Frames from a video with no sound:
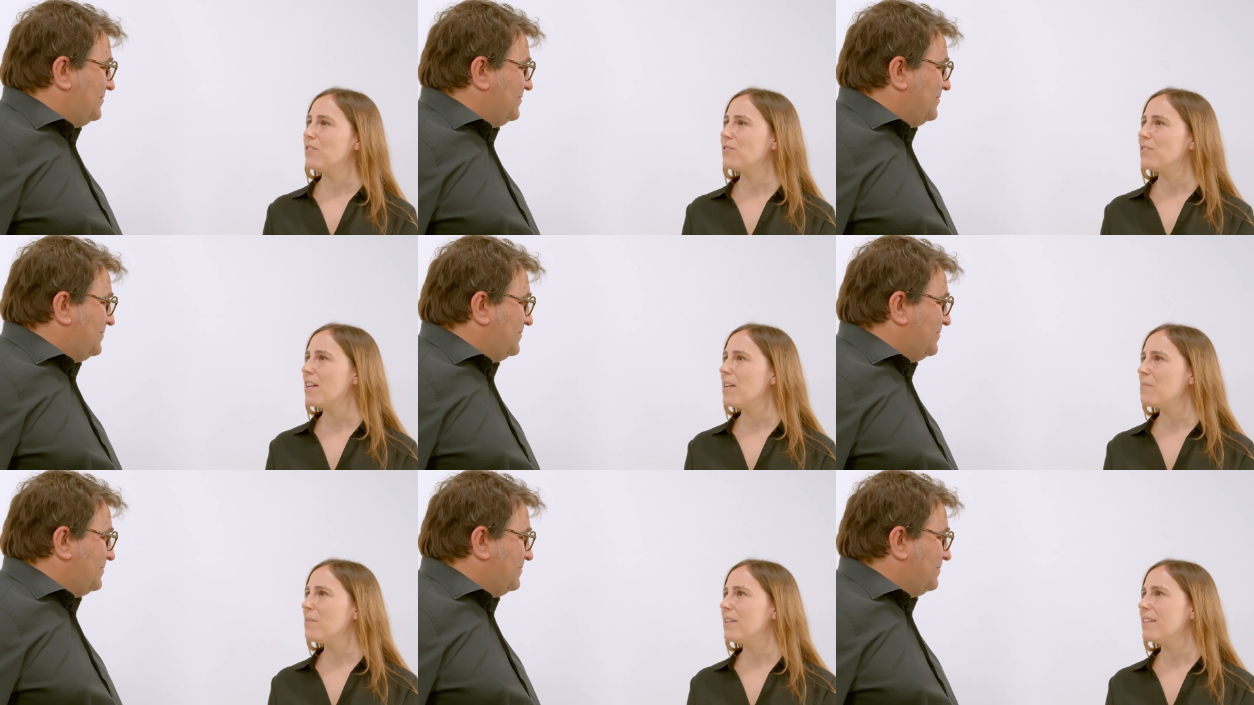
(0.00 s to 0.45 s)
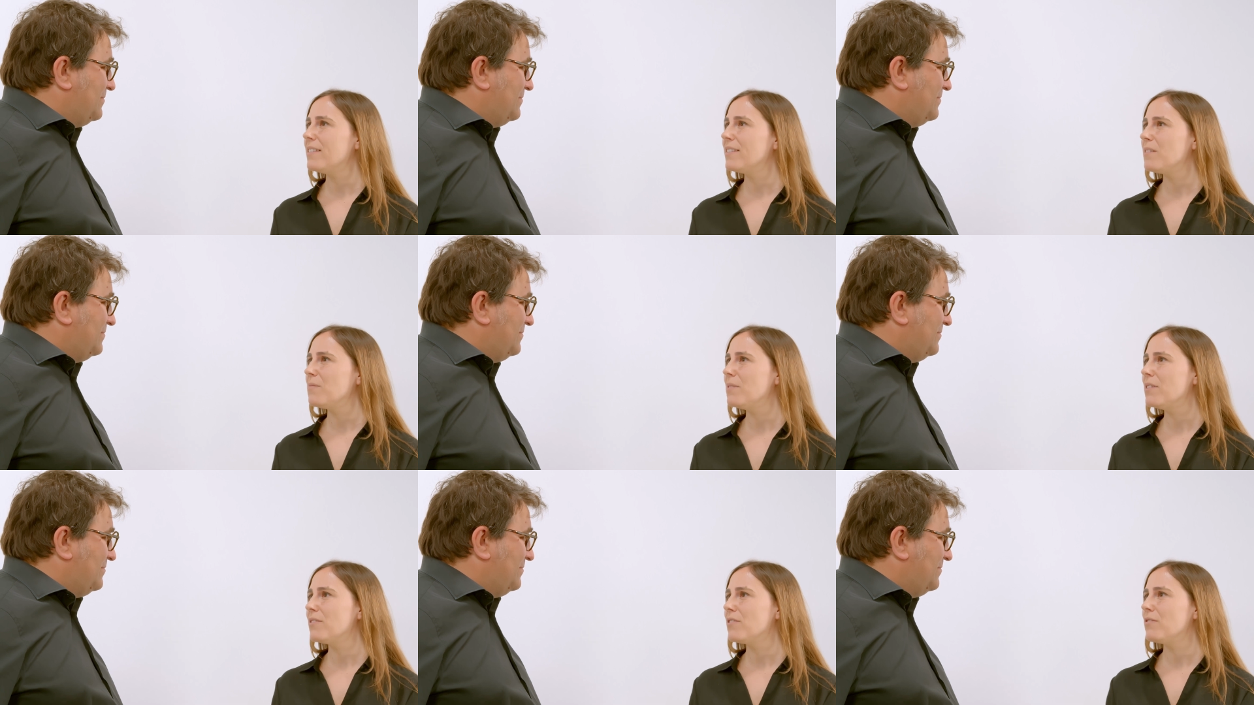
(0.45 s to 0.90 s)
Speaker 1: you tell me a
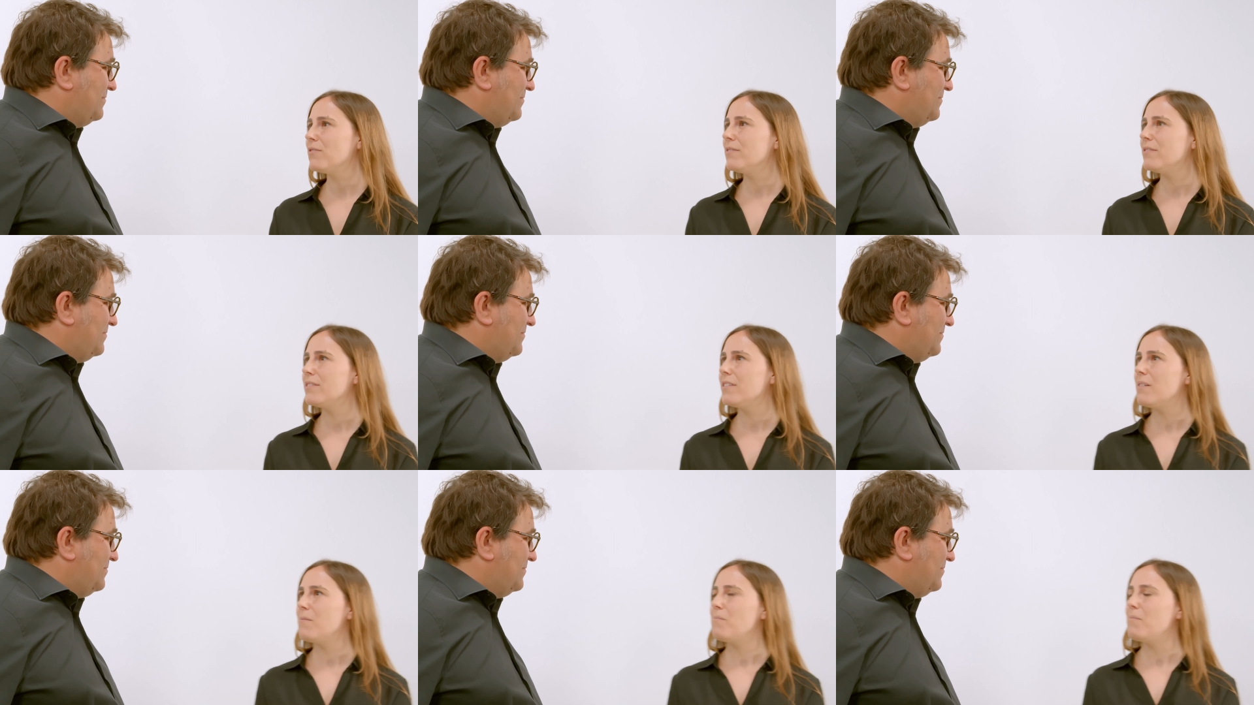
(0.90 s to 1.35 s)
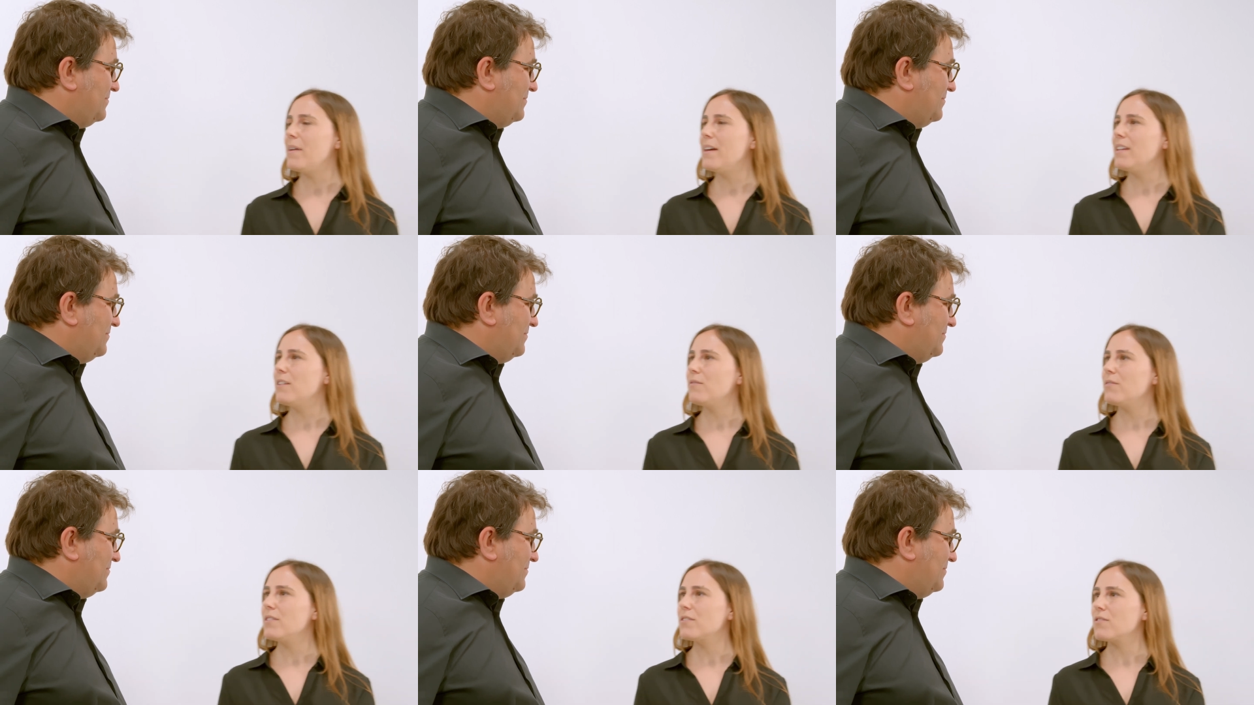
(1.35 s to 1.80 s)
little bit on the
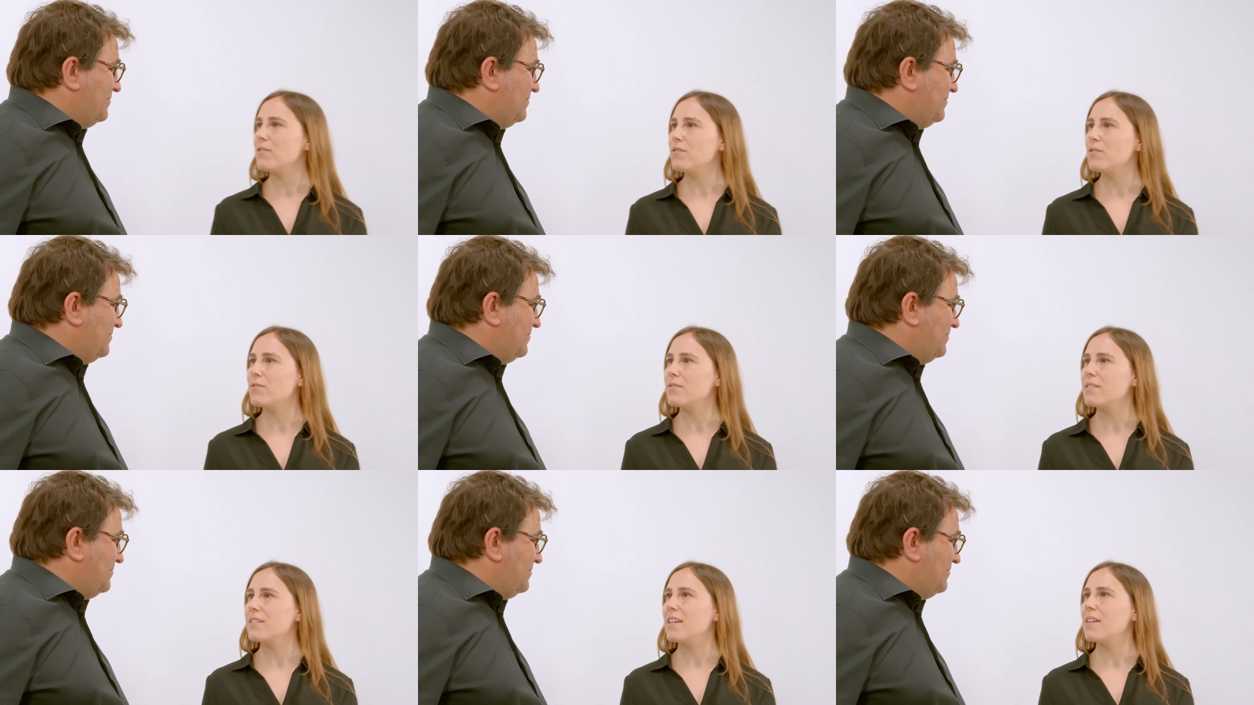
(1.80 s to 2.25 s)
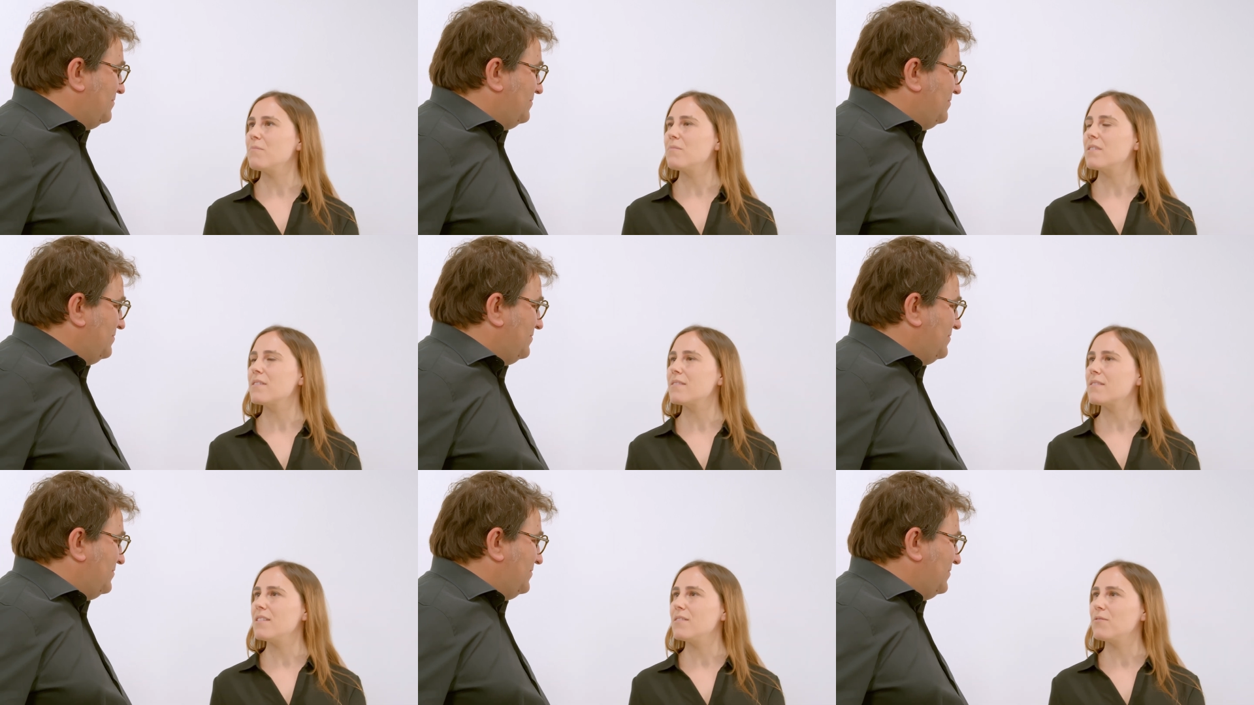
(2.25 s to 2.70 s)
benefits of using
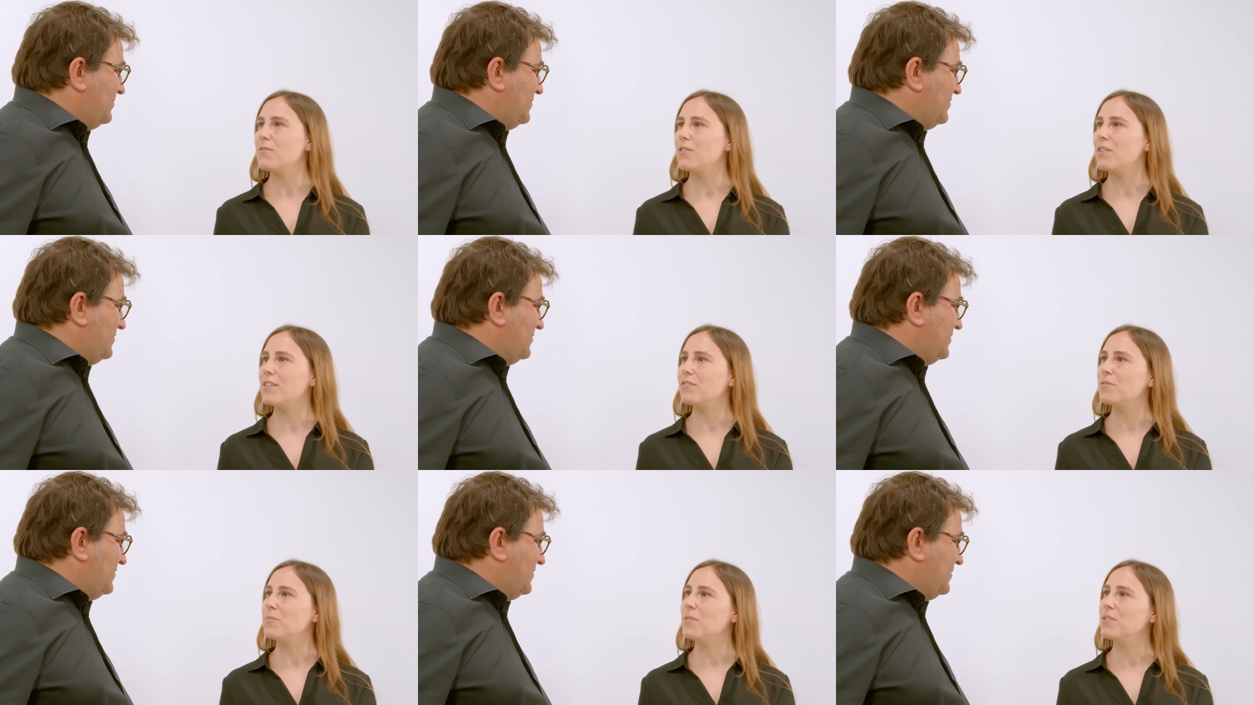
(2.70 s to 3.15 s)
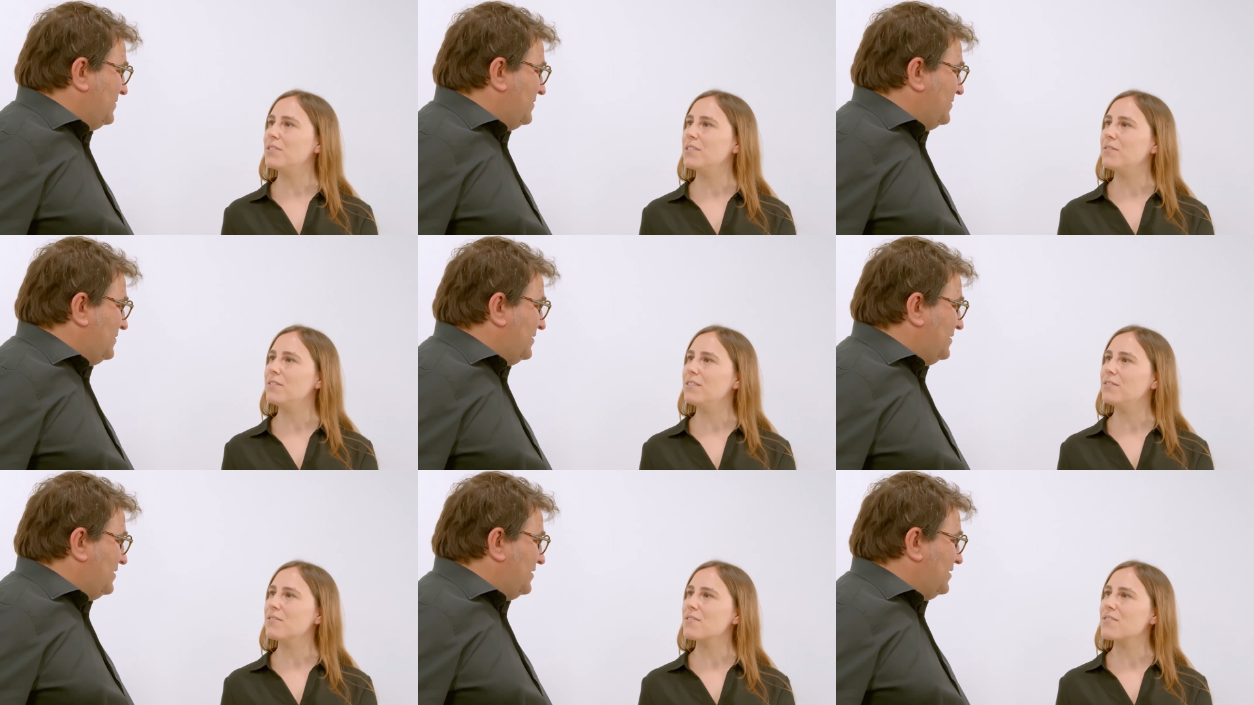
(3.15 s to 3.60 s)
MBSE for
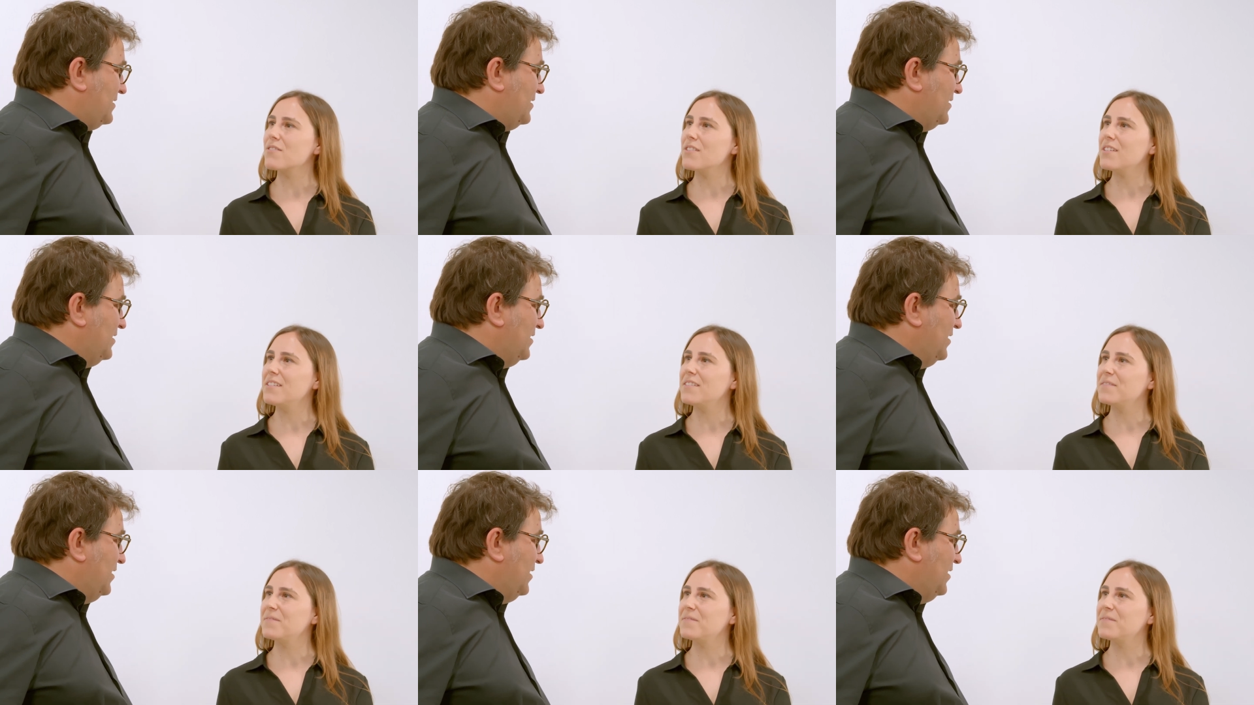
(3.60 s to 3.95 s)
automotive industry?